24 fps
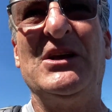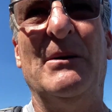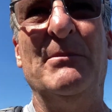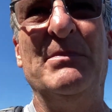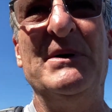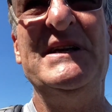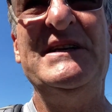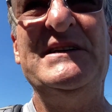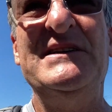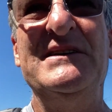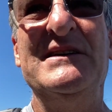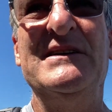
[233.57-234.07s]

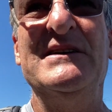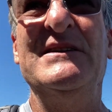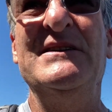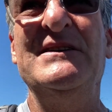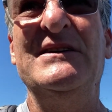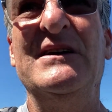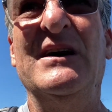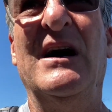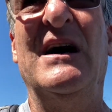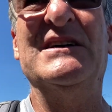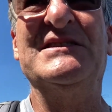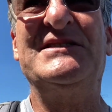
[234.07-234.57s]
somebody
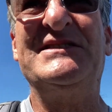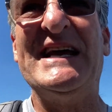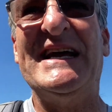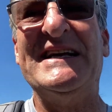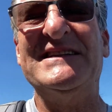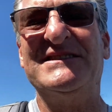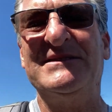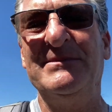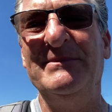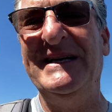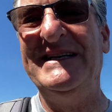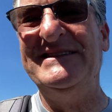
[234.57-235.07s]
uh,
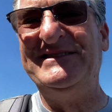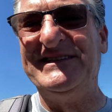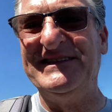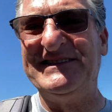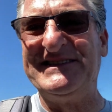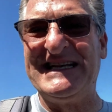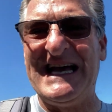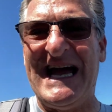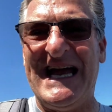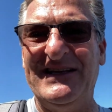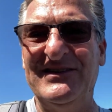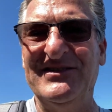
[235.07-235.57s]
says to me, is
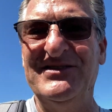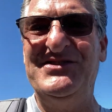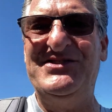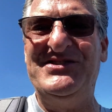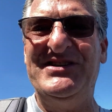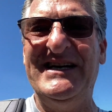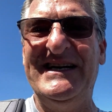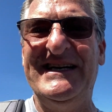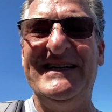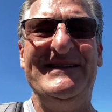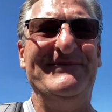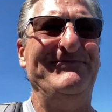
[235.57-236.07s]
this guy
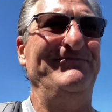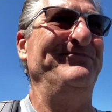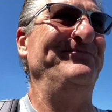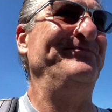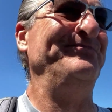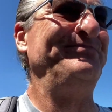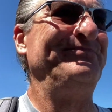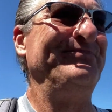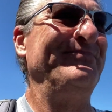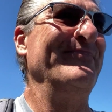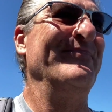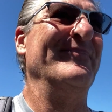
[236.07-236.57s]
legit?
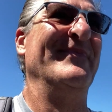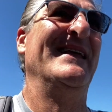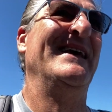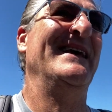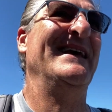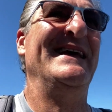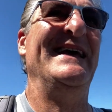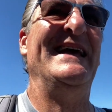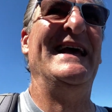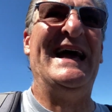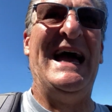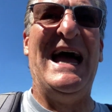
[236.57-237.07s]

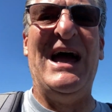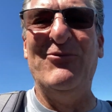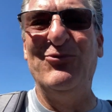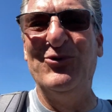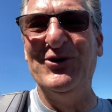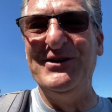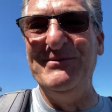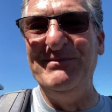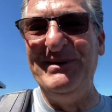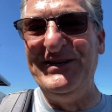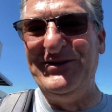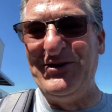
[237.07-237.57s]
I
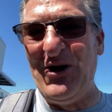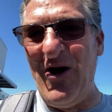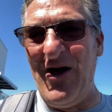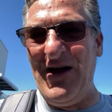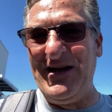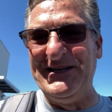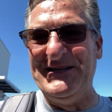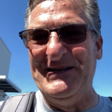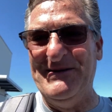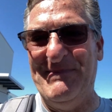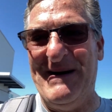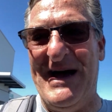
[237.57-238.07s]
wouldn't be
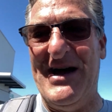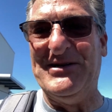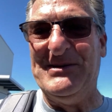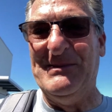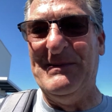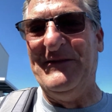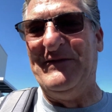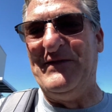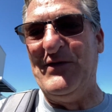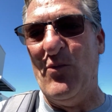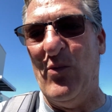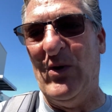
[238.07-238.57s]
talking about
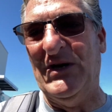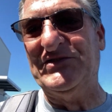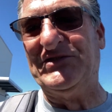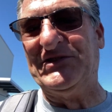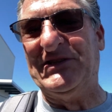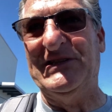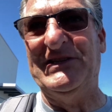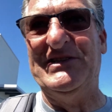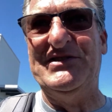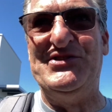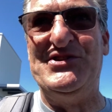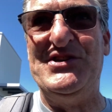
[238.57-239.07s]
him if he
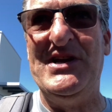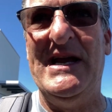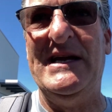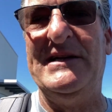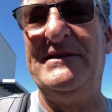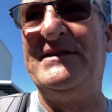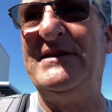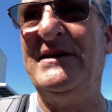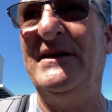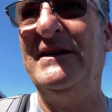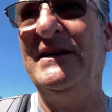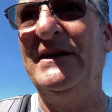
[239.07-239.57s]
wasn't
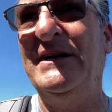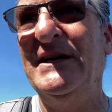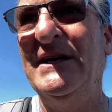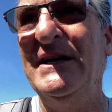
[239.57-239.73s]
legit.